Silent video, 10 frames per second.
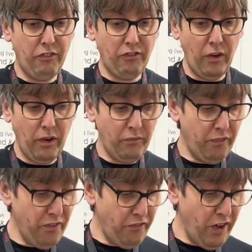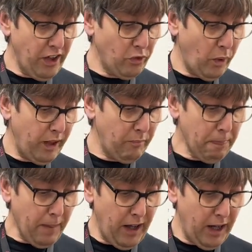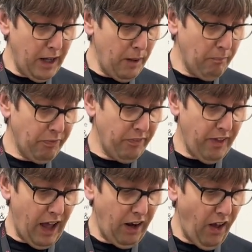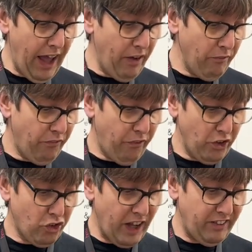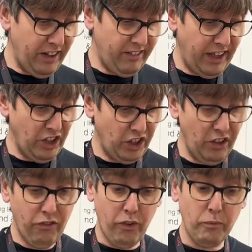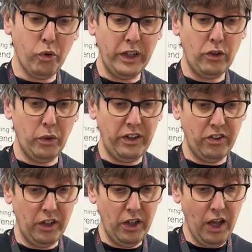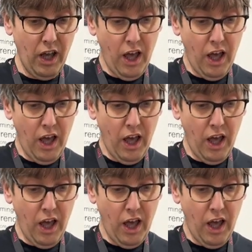Following on from the first one, A Light for Attracting Attention from 2022.